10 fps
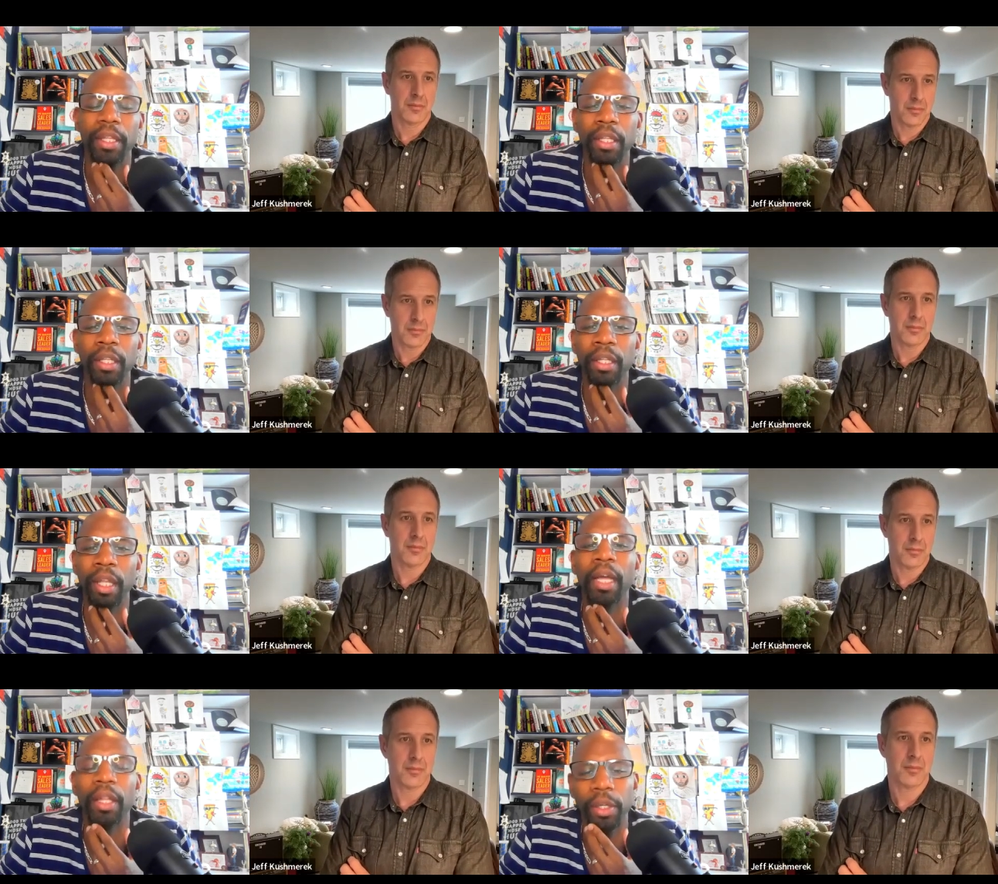Speaker 1: then the
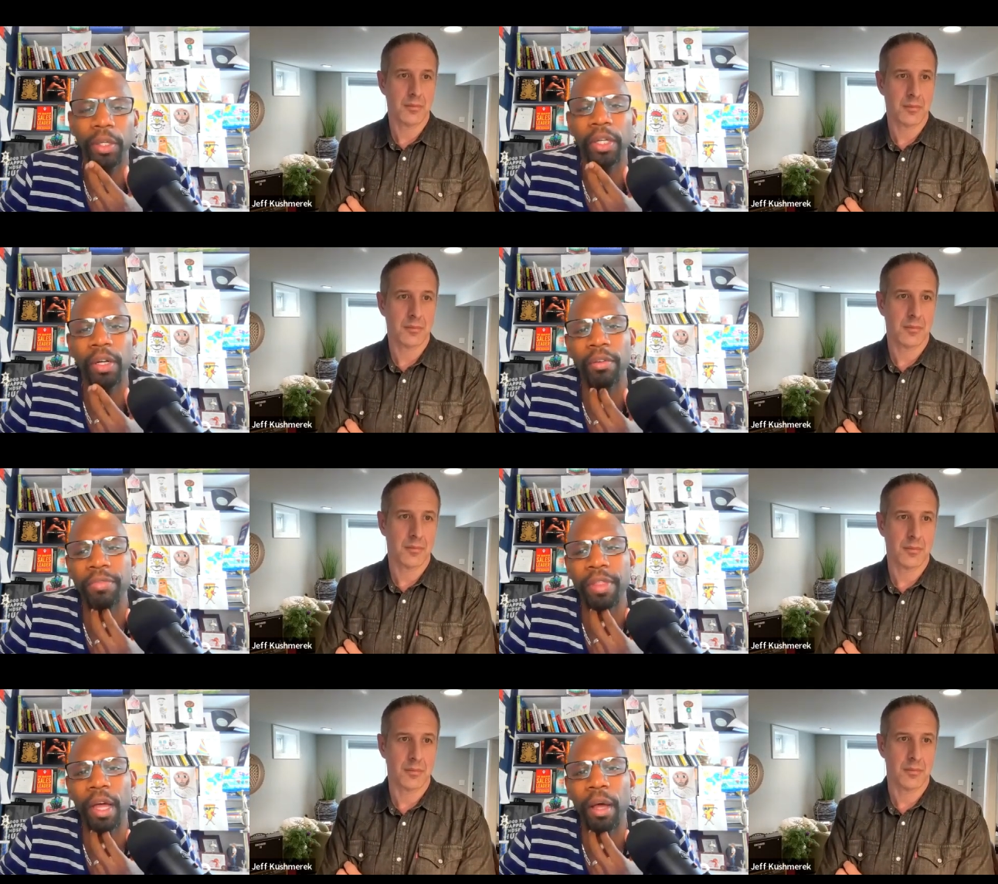likelihood
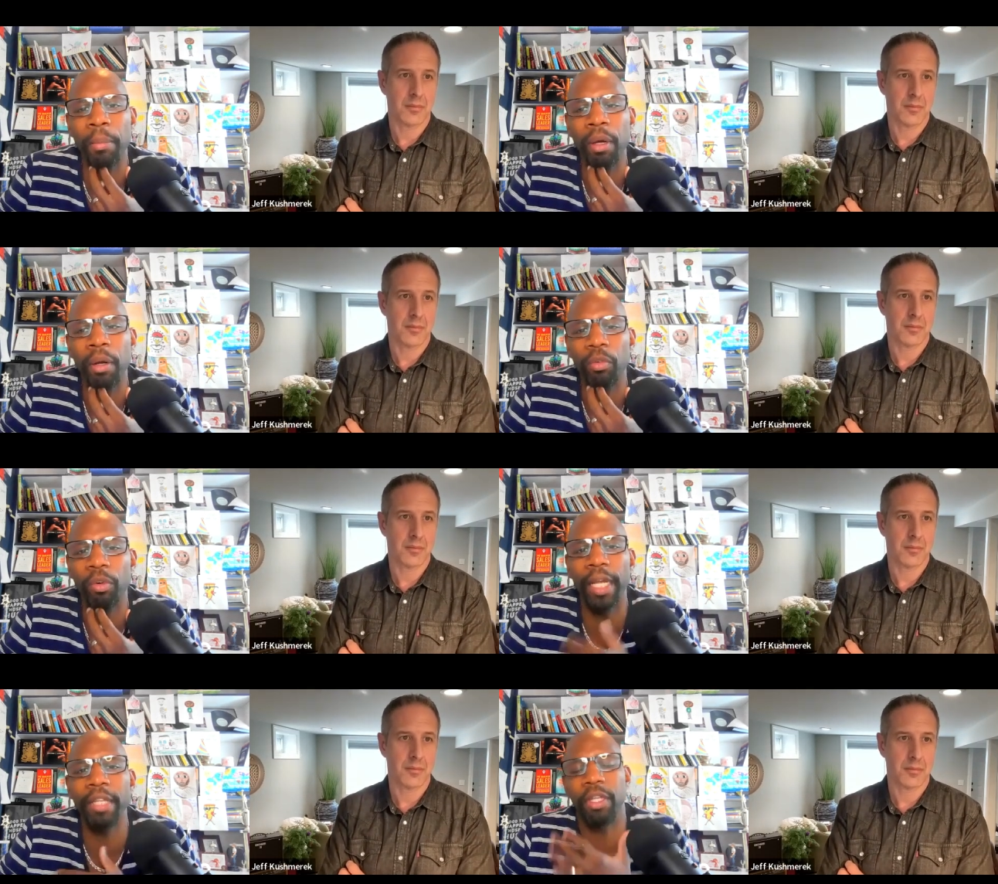of them
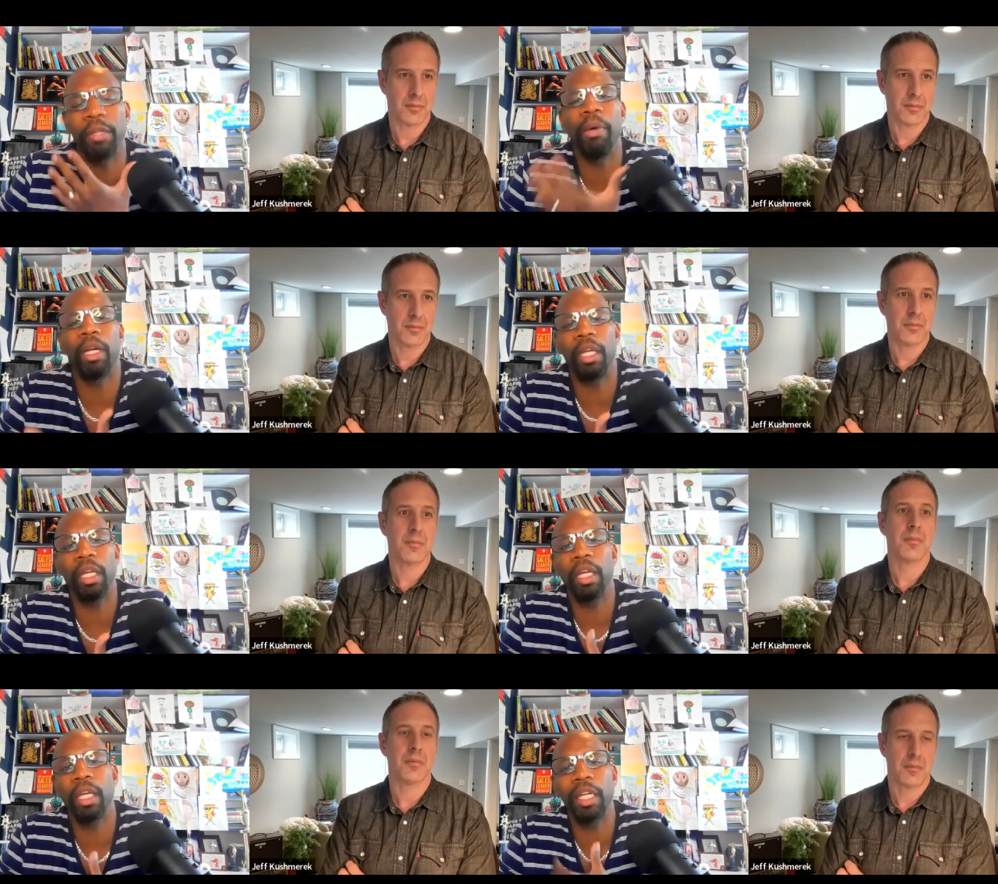raising
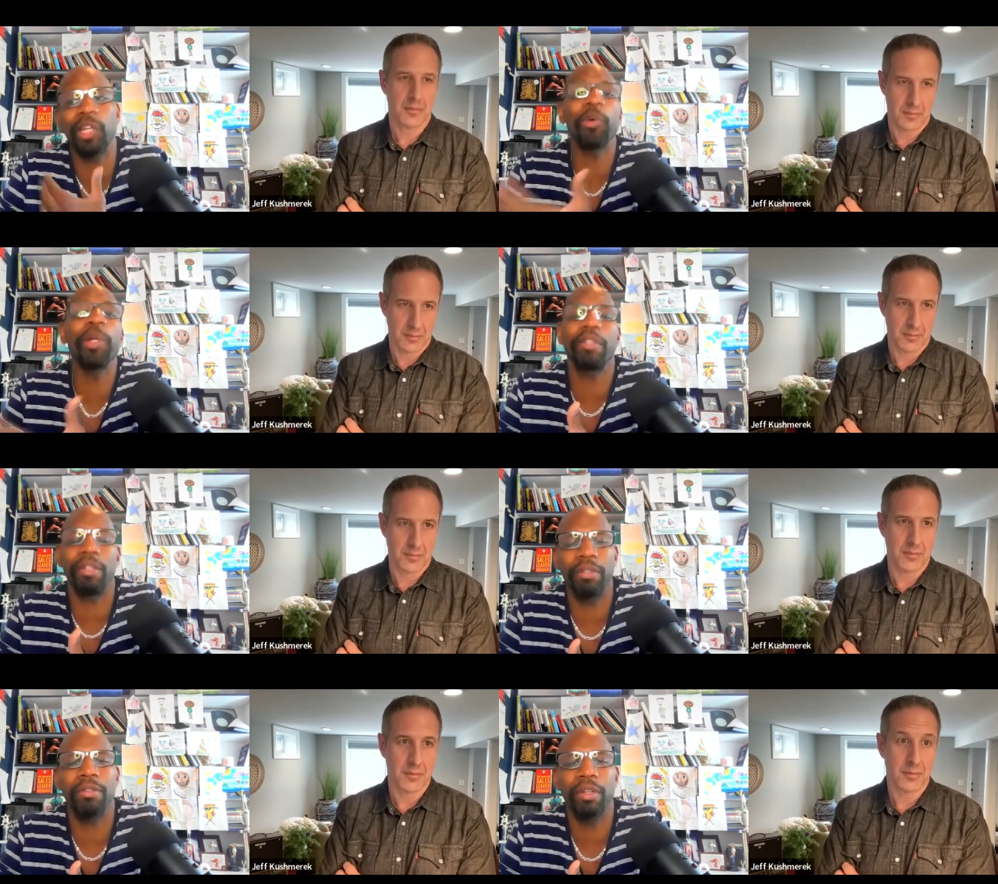money
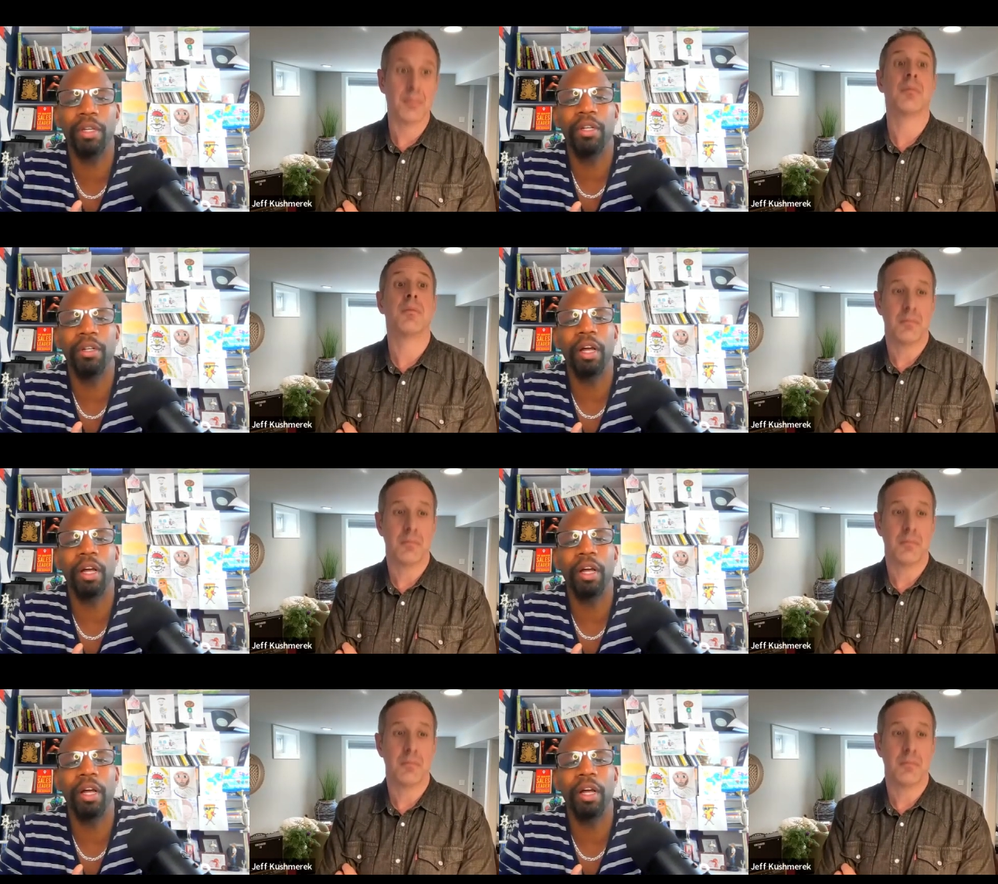increases